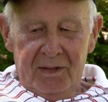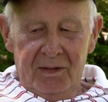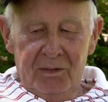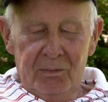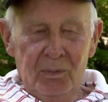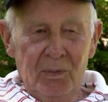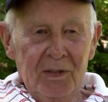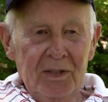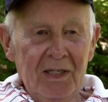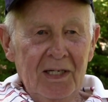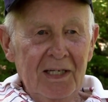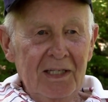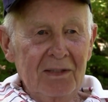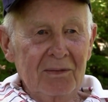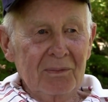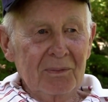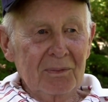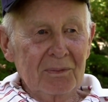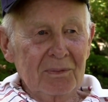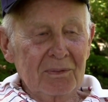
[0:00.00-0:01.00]
And one
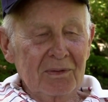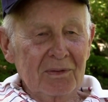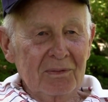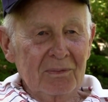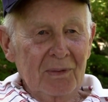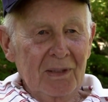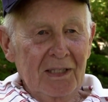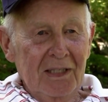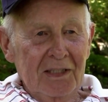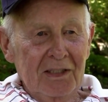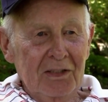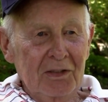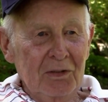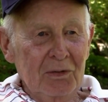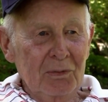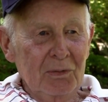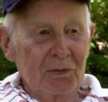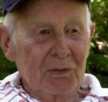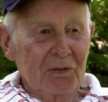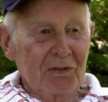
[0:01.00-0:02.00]
night, we had a
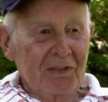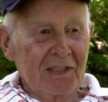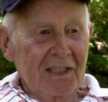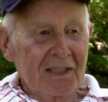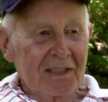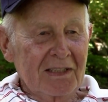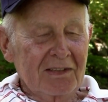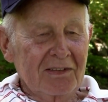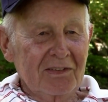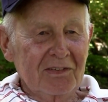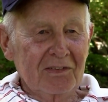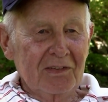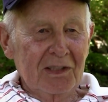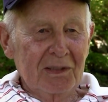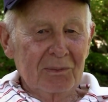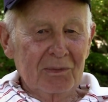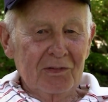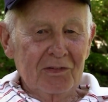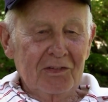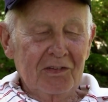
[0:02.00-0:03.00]
new lieutenant. His
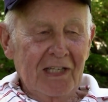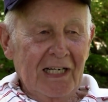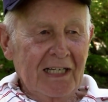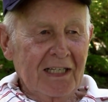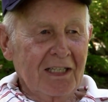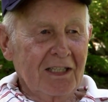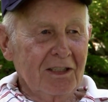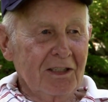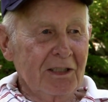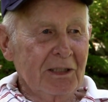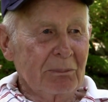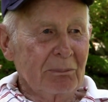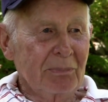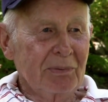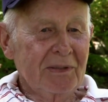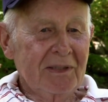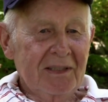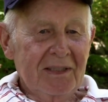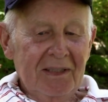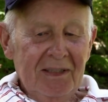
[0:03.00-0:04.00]
name was Jack
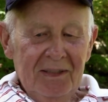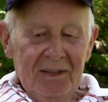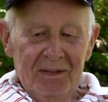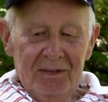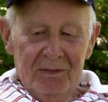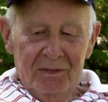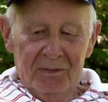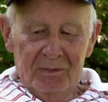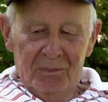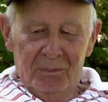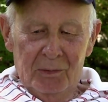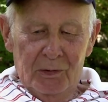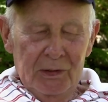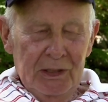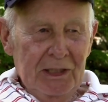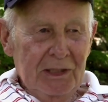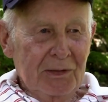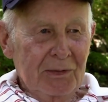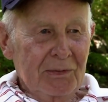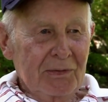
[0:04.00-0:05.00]
Klimp, the
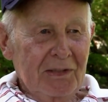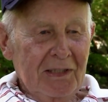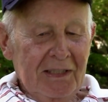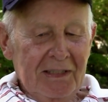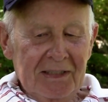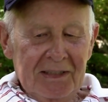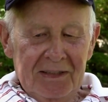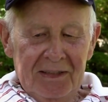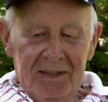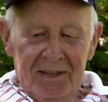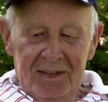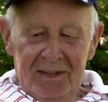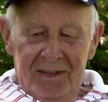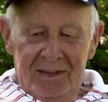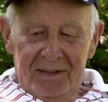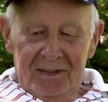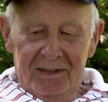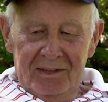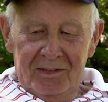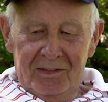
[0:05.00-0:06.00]
Marine lieutenant.
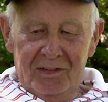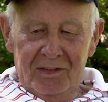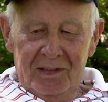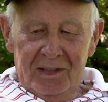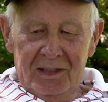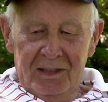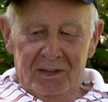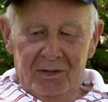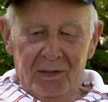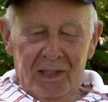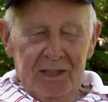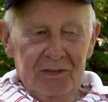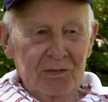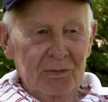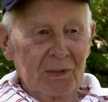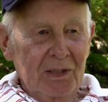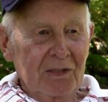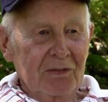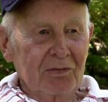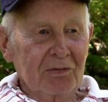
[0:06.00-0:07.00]
He'd
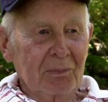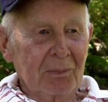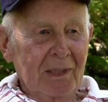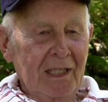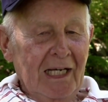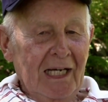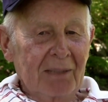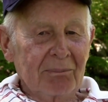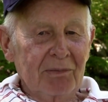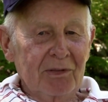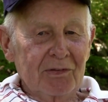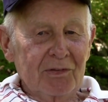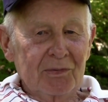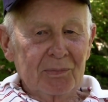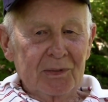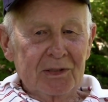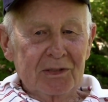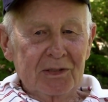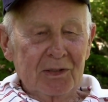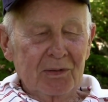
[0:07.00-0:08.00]
graduated from
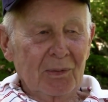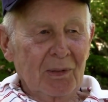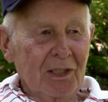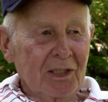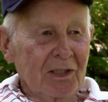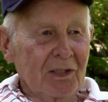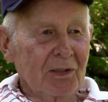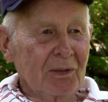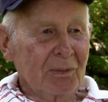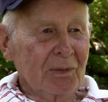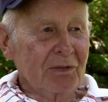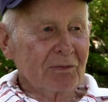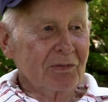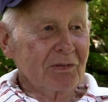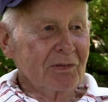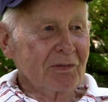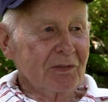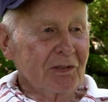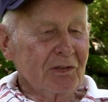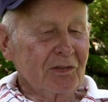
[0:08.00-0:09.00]
Annapolis, went to Quantico
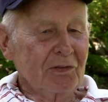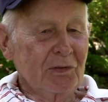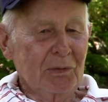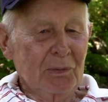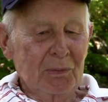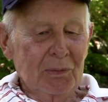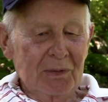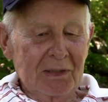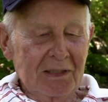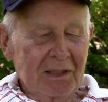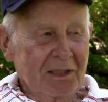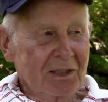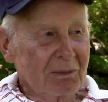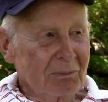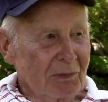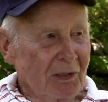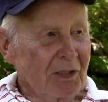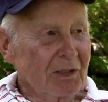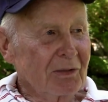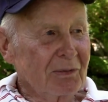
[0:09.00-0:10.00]
Infantry School, and then
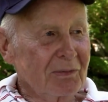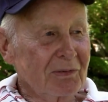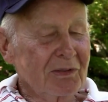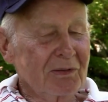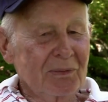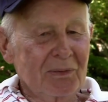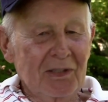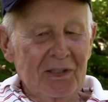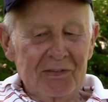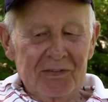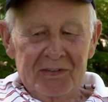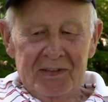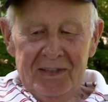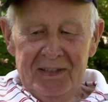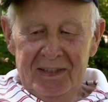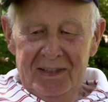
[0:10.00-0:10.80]
came right over to us.